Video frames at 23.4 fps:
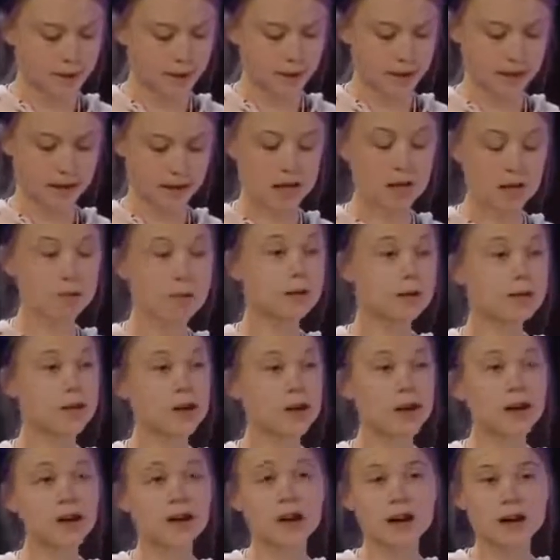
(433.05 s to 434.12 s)
and even
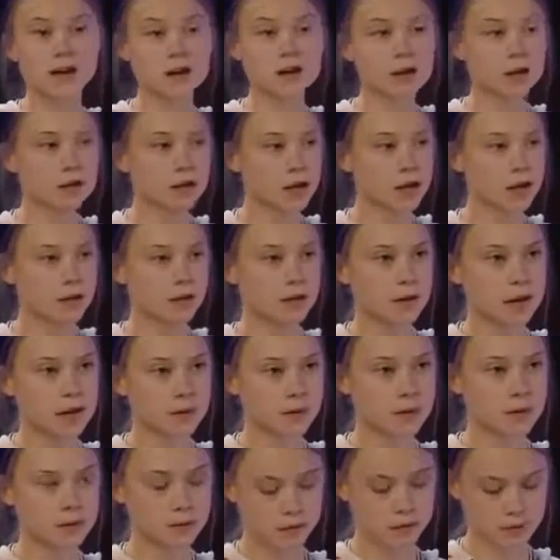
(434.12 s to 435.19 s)
they had not given
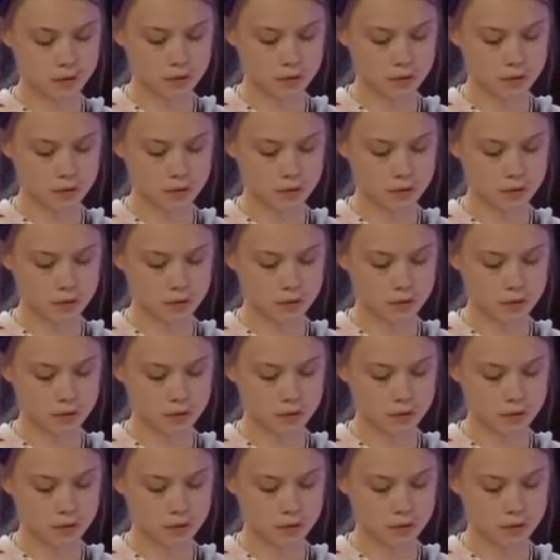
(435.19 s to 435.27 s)
up.